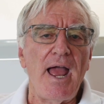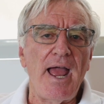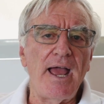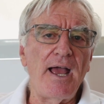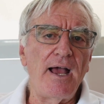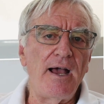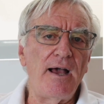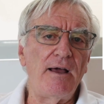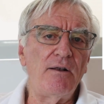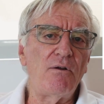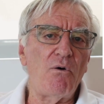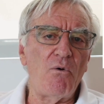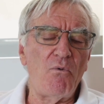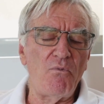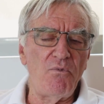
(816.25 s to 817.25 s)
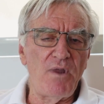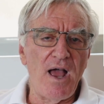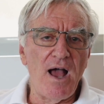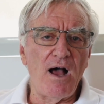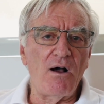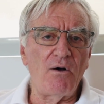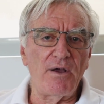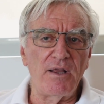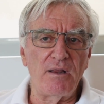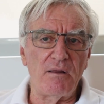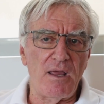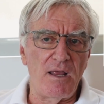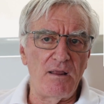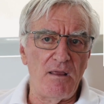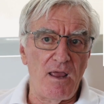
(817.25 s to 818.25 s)
and now
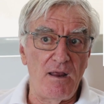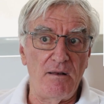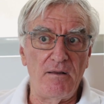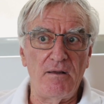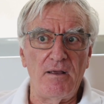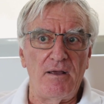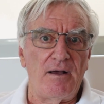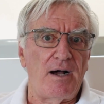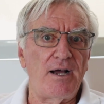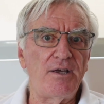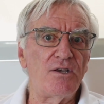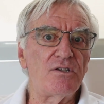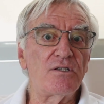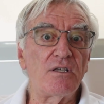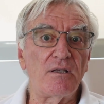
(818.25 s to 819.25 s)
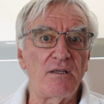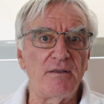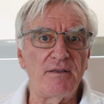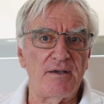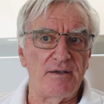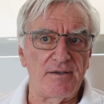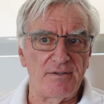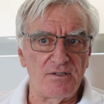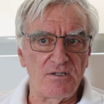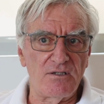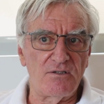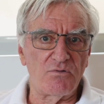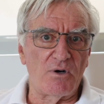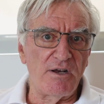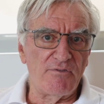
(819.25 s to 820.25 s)
I'll use the
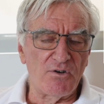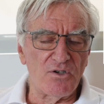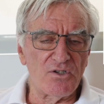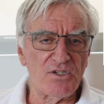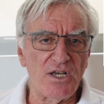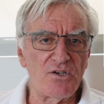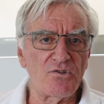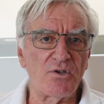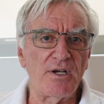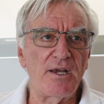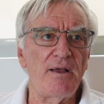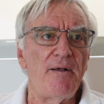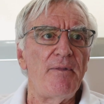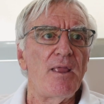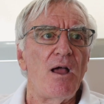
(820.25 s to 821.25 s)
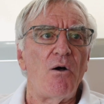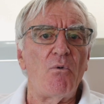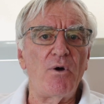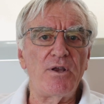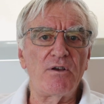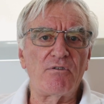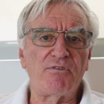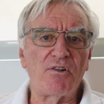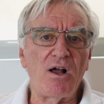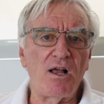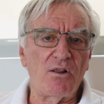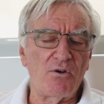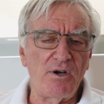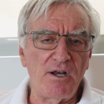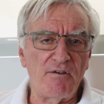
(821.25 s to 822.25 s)
21st century, when you're
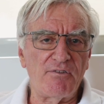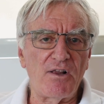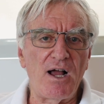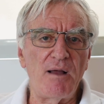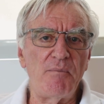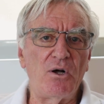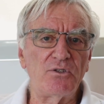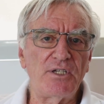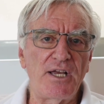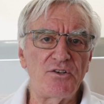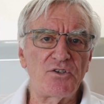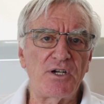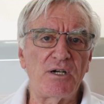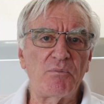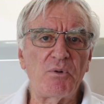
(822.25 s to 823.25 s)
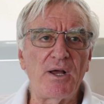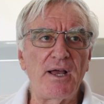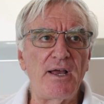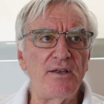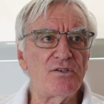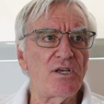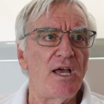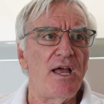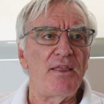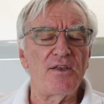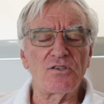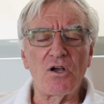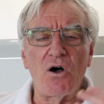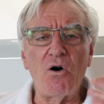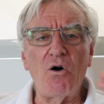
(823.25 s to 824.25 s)
learning to fly multi-engine airplanes,
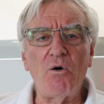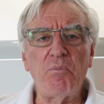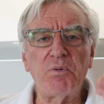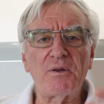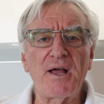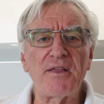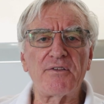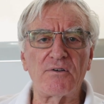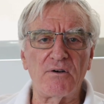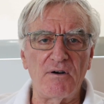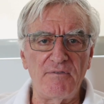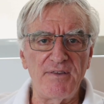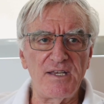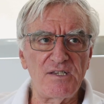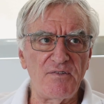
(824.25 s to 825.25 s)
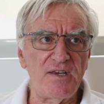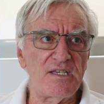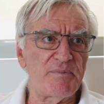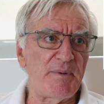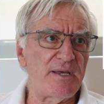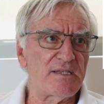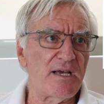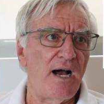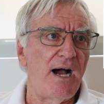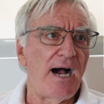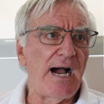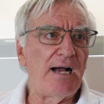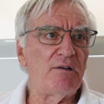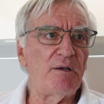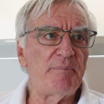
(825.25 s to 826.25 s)
there's a whole plethora of these V-speeds.
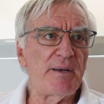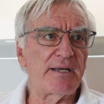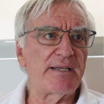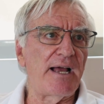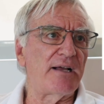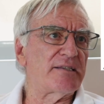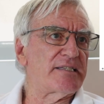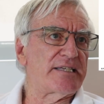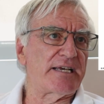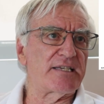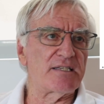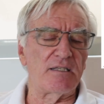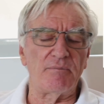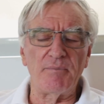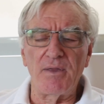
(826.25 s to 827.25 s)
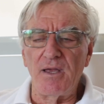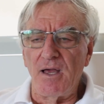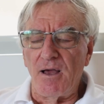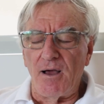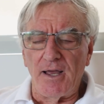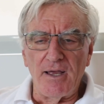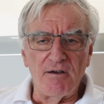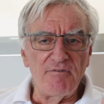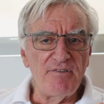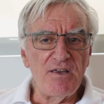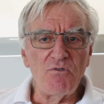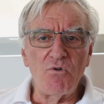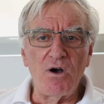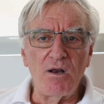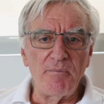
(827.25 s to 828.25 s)
I only picked out 6 of them.
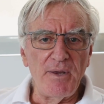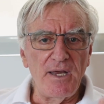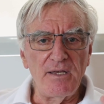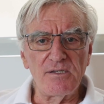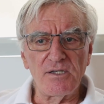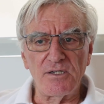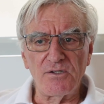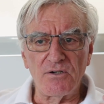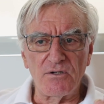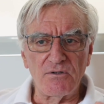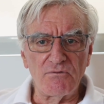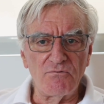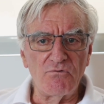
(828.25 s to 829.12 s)
V1 means that you're